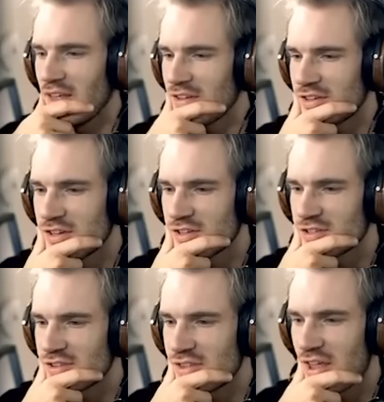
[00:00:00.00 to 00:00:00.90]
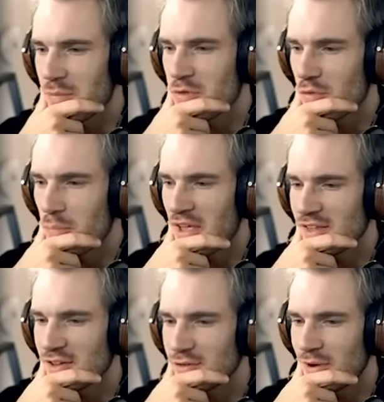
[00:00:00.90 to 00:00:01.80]
It's just names of
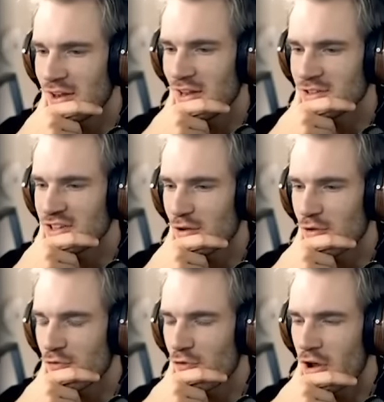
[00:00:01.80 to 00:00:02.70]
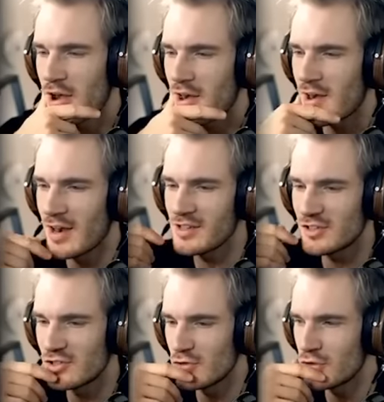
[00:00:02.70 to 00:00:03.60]
paintings, right? That sounds fun,
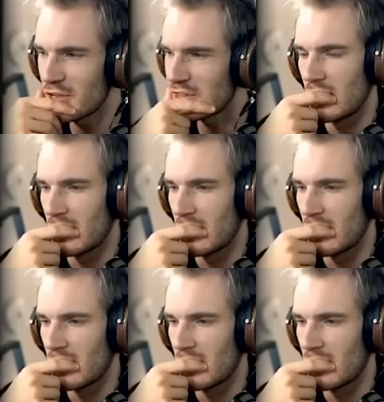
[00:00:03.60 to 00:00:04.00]
let's do it.